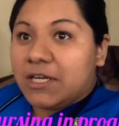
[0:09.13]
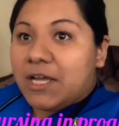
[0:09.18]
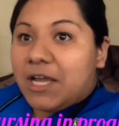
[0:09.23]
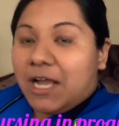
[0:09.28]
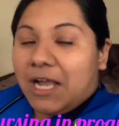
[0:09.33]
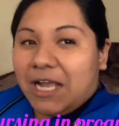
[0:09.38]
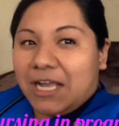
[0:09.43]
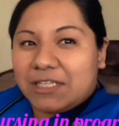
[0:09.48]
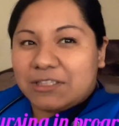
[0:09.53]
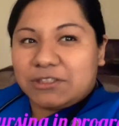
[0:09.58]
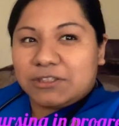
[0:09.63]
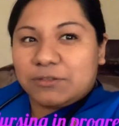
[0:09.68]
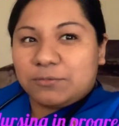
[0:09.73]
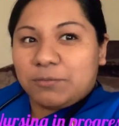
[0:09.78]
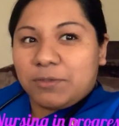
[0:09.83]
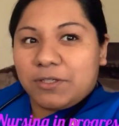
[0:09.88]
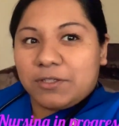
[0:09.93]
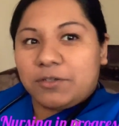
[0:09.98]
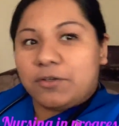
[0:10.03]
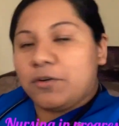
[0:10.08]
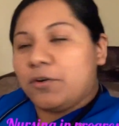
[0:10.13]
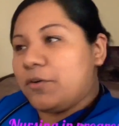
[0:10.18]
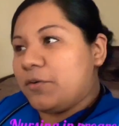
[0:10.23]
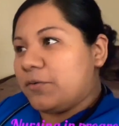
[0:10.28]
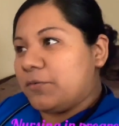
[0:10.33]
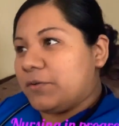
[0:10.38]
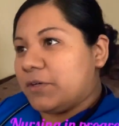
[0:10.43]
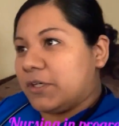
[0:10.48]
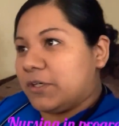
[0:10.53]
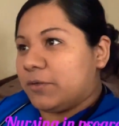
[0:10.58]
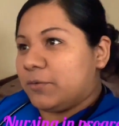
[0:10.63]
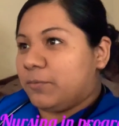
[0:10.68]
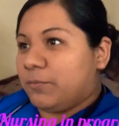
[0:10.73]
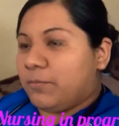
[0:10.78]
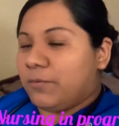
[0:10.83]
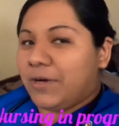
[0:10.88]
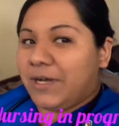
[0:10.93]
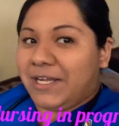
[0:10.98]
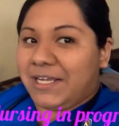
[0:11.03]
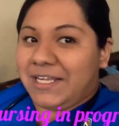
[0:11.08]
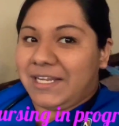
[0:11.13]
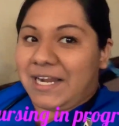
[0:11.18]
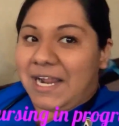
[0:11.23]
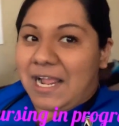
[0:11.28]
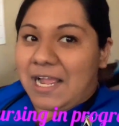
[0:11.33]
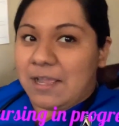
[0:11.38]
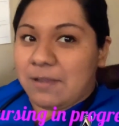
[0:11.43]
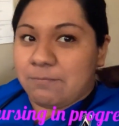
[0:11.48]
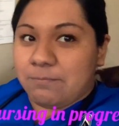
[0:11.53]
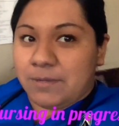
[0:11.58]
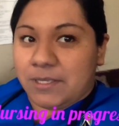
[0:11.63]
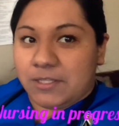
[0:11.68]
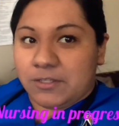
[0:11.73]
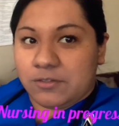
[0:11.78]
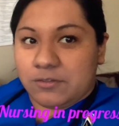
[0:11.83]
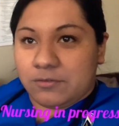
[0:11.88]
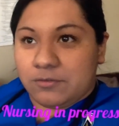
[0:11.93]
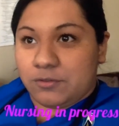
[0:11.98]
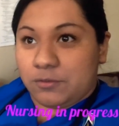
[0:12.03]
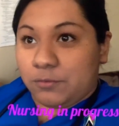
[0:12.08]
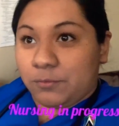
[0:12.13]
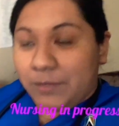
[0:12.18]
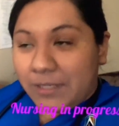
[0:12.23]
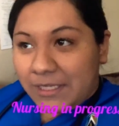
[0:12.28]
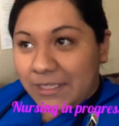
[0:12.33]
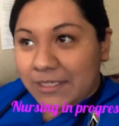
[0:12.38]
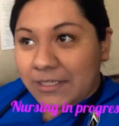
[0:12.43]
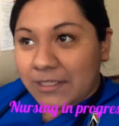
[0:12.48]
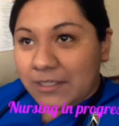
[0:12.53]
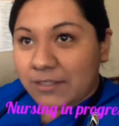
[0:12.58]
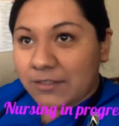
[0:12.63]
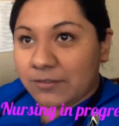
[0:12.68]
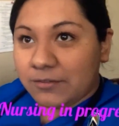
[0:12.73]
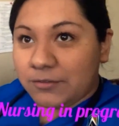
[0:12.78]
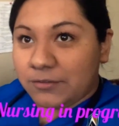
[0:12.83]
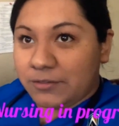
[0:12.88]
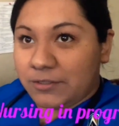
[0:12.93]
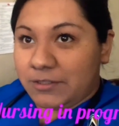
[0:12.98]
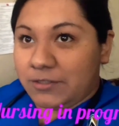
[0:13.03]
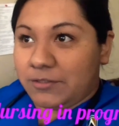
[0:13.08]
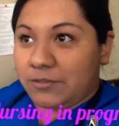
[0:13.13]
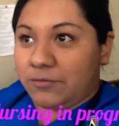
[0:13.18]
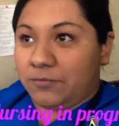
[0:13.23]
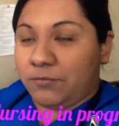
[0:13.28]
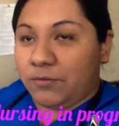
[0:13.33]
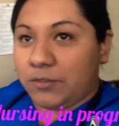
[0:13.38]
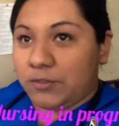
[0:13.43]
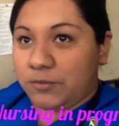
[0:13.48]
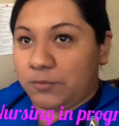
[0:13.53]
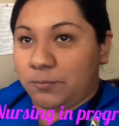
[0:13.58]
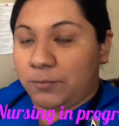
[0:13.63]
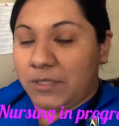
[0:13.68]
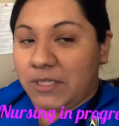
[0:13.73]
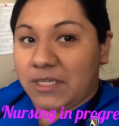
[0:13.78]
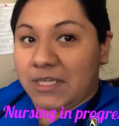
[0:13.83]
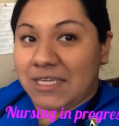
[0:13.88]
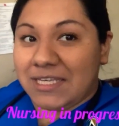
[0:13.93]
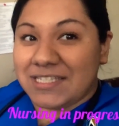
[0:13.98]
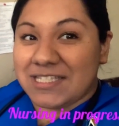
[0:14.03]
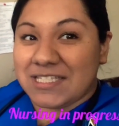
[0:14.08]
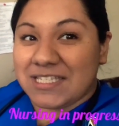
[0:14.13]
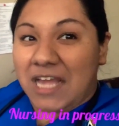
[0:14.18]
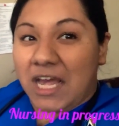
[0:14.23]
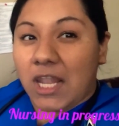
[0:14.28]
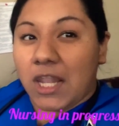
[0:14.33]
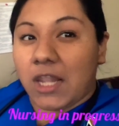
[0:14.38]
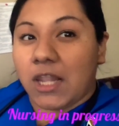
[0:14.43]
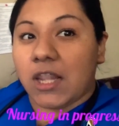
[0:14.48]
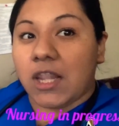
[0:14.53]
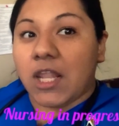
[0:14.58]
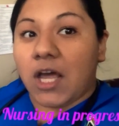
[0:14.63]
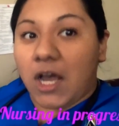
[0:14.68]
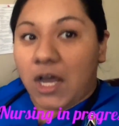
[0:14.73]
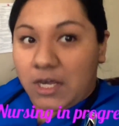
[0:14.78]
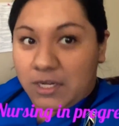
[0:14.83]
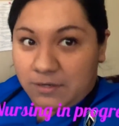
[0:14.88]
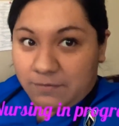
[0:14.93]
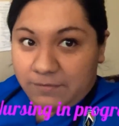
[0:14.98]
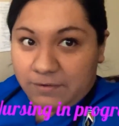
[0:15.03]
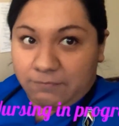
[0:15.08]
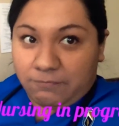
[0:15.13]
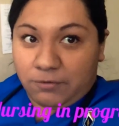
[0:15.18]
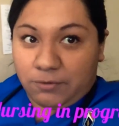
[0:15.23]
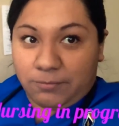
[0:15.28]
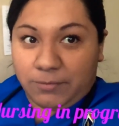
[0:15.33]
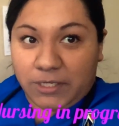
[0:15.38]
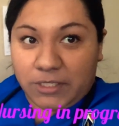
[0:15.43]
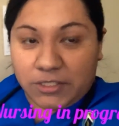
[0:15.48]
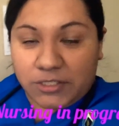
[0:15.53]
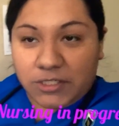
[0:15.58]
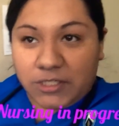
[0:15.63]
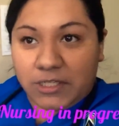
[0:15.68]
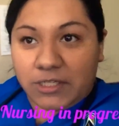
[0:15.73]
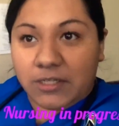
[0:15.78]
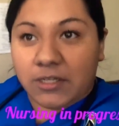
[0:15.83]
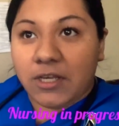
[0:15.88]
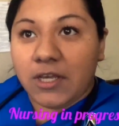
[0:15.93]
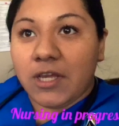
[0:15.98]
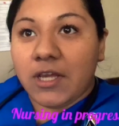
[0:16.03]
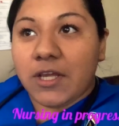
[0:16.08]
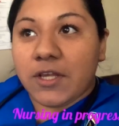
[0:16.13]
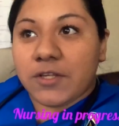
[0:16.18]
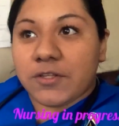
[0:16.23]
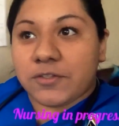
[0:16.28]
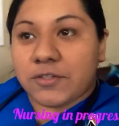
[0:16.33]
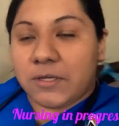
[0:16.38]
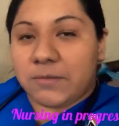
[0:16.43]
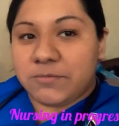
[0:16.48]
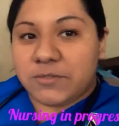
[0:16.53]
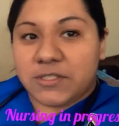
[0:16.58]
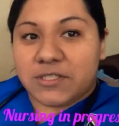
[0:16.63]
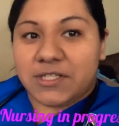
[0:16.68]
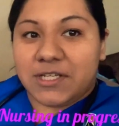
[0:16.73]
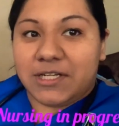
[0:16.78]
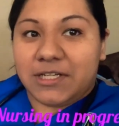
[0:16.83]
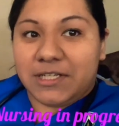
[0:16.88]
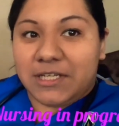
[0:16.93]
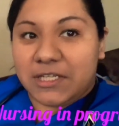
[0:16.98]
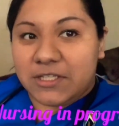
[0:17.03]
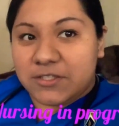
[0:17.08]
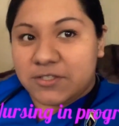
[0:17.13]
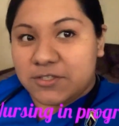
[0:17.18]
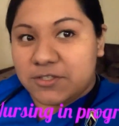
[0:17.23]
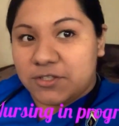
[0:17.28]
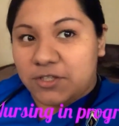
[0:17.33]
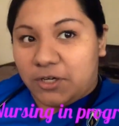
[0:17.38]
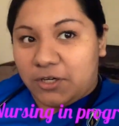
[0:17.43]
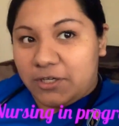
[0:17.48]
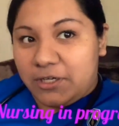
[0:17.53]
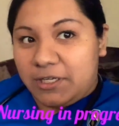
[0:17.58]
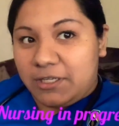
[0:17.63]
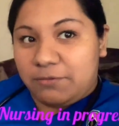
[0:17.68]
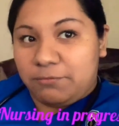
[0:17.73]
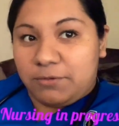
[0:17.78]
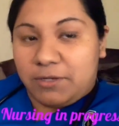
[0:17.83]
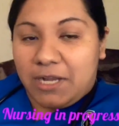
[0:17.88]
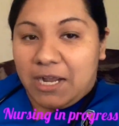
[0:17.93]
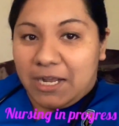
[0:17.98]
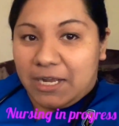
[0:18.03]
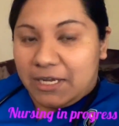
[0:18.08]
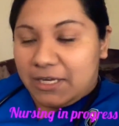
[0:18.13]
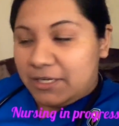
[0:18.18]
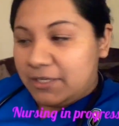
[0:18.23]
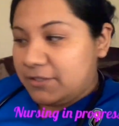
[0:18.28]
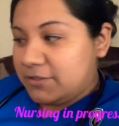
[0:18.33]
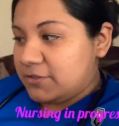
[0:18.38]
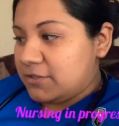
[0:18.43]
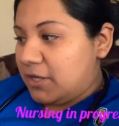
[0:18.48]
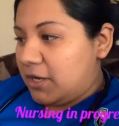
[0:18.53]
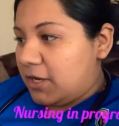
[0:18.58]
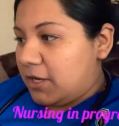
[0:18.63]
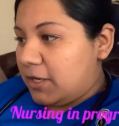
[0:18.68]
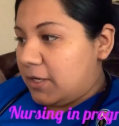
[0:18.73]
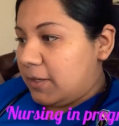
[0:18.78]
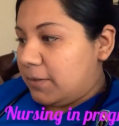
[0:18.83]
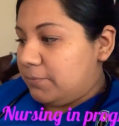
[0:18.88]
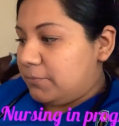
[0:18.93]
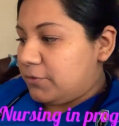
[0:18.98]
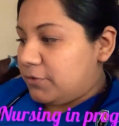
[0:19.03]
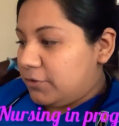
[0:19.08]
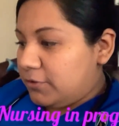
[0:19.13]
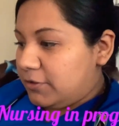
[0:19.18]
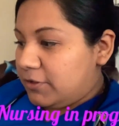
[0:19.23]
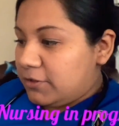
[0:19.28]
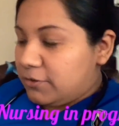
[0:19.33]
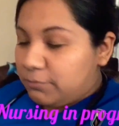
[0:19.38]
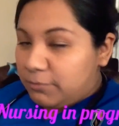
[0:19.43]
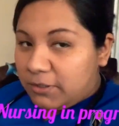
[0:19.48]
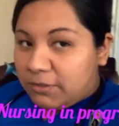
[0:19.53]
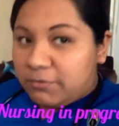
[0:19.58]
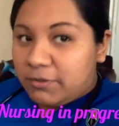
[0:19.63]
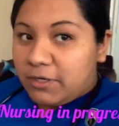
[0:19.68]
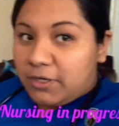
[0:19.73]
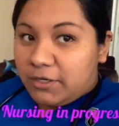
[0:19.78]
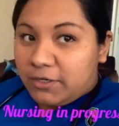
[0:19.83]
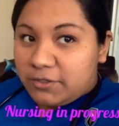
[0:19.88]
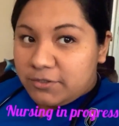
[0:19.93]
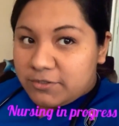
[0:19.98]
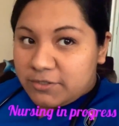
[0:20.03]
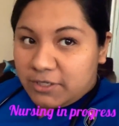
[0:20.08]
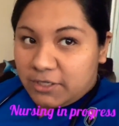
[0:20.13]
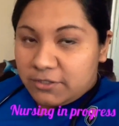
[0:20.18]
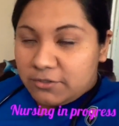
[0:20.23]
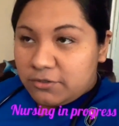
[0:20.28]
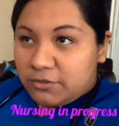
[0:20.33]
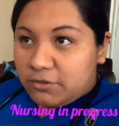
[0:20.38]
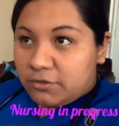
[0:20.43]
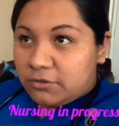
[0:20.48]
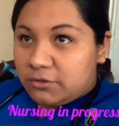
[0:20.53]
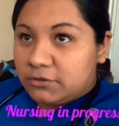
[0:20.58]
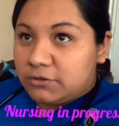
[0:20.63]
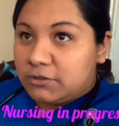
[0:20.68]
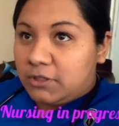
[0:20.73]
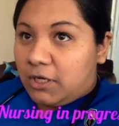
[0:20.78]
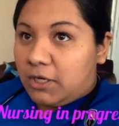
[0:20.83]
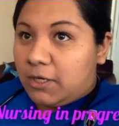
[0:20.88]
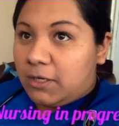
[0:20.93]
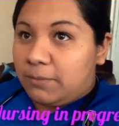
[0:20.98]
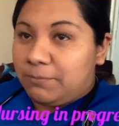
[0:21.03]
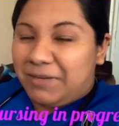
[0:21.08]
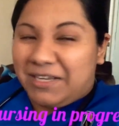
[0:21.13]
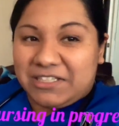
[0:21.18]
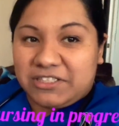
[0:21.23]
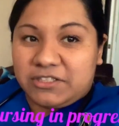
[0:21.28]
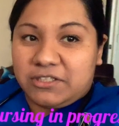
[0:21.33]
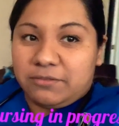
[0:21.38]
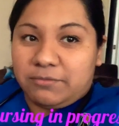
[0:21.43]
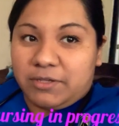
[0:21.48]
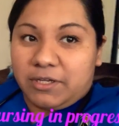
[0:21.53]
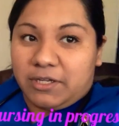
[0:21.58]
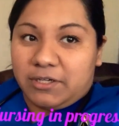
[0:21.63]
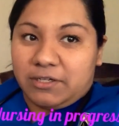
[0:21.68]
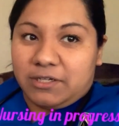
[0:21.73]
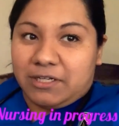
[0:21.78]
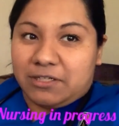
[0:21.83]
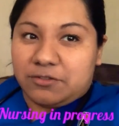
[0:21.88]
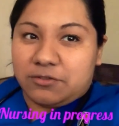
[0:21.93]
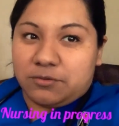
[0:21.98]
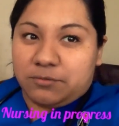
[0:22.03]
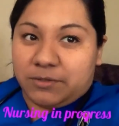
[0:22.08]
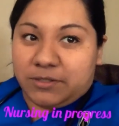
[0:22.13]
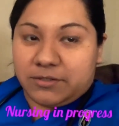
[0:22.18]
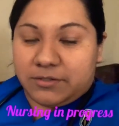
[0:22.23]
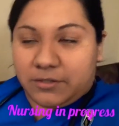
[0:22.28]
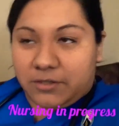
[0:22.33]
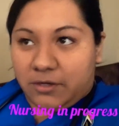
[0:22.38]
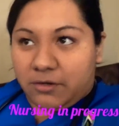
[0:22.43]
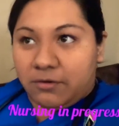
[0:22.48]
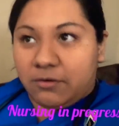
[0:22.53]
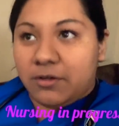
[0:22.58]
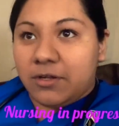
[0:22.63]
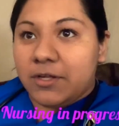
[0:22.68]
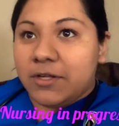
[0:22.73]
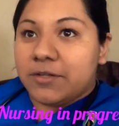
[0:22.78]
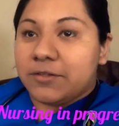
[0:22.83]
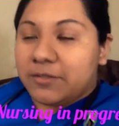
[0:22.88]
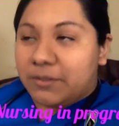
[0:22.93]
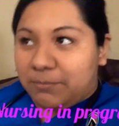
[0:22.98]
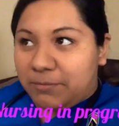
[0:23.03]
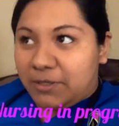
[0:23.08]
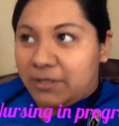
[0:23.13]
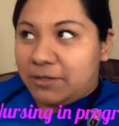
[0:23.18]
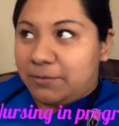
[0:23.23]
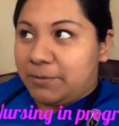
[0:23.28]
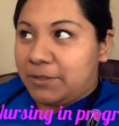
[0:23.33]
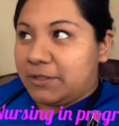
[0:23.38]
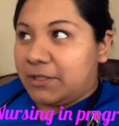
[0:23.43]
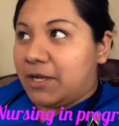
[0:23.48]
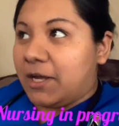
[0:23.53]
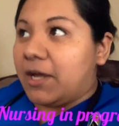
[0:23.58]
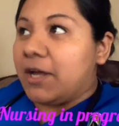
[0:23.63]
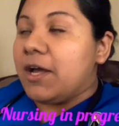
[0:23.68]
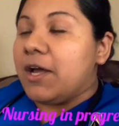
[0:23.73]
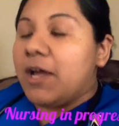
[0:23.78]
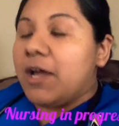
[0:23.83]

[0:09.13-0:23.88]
I just want to go over what I've been doing during this first week. It's a lot of information. So I'm just going to get started, guys. So this week we got our schedules. Actually, we got it like 2 weeks ago. So I'm lying about that.